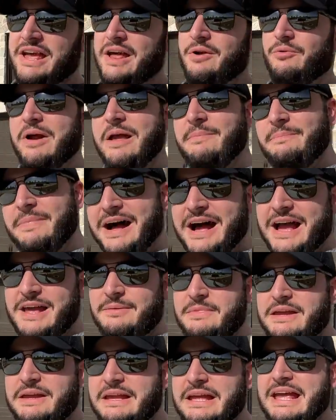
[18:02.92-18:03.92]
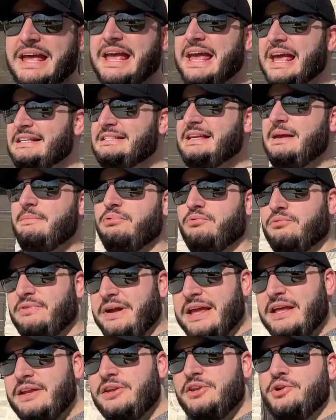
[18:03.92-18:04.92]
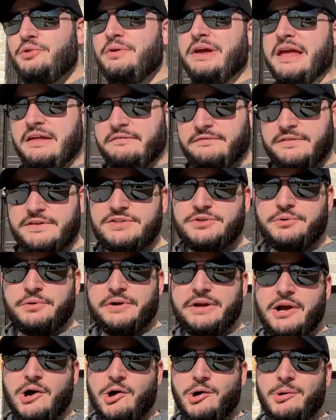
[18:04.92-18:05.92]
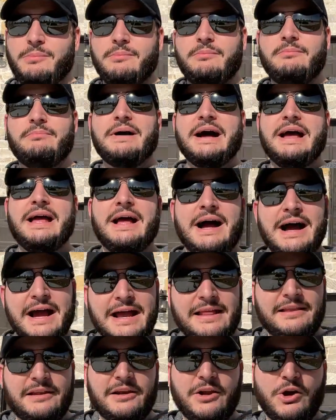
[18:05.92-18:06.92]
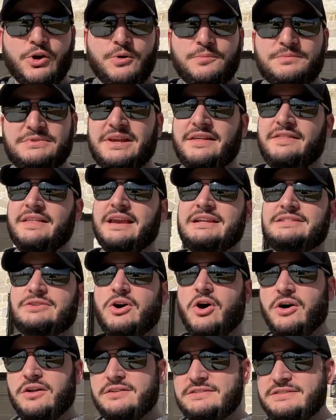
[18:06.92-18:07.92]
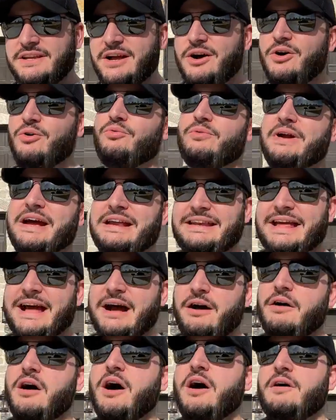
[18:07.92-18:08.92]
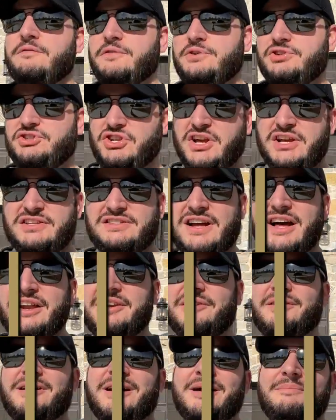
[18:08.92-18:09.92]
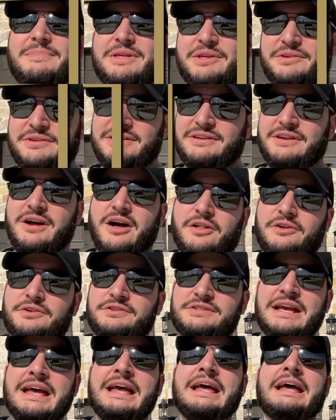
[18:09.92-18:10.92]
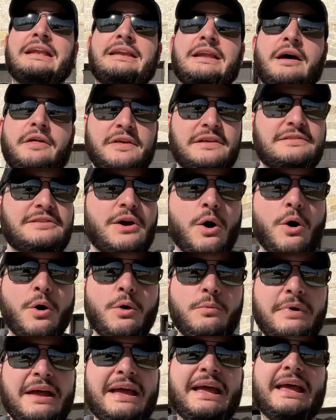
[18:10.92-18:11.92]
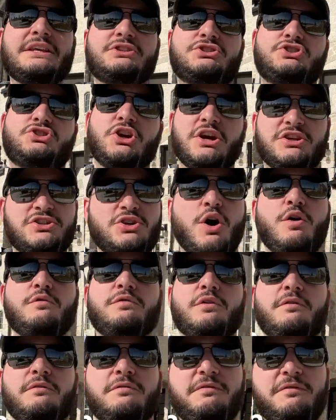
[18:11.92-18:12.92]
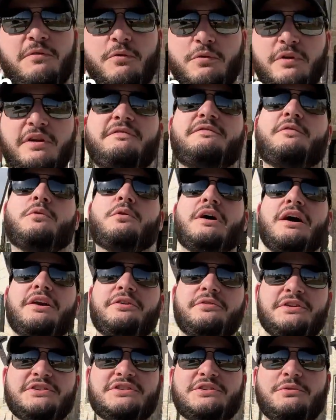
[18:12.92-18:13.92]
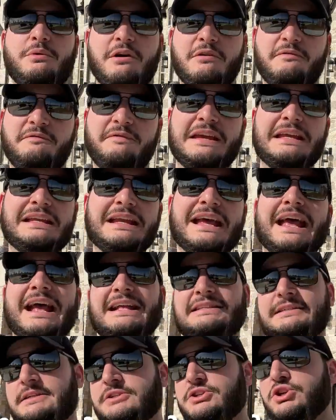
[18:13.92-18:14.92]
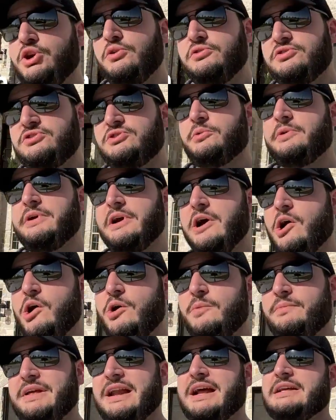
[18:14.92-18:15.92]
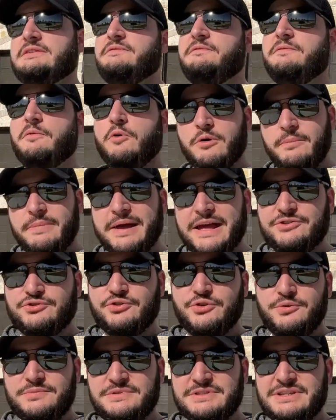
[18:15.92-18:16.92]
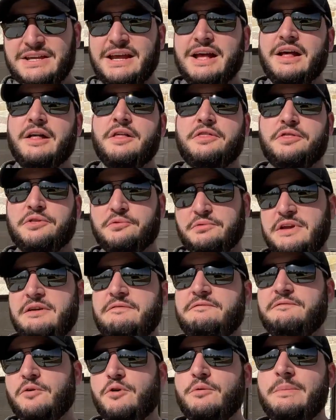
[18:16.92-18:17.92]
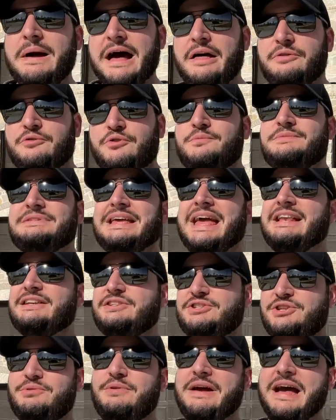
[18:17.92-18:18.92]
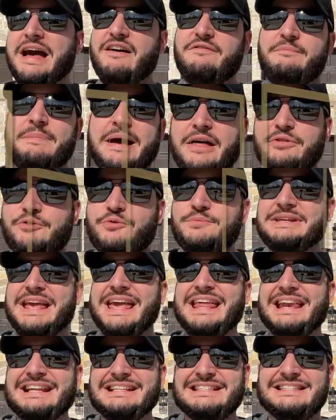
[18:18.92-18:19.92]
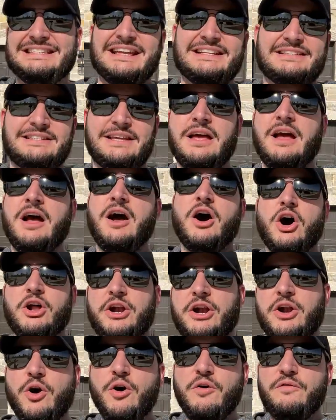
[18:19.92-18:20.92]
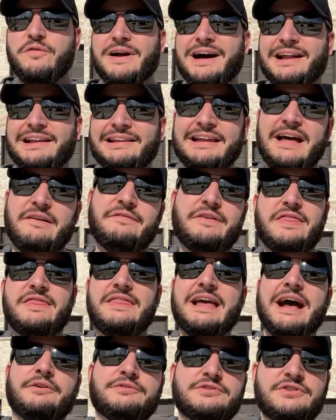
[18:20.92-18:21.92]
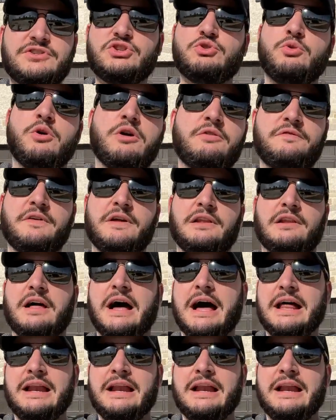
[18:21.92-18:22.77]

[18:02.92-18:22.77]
and right behind me is a brand new inventory home by Highland Homes that is on sale right now for just under $1 million. Now this home is just over 4,400 square feet. It's a 2-story home that has 4 bedrooms, 3 full bathrooms and 2 half bathrooms, and it sits on an over 11,000 square foot lot.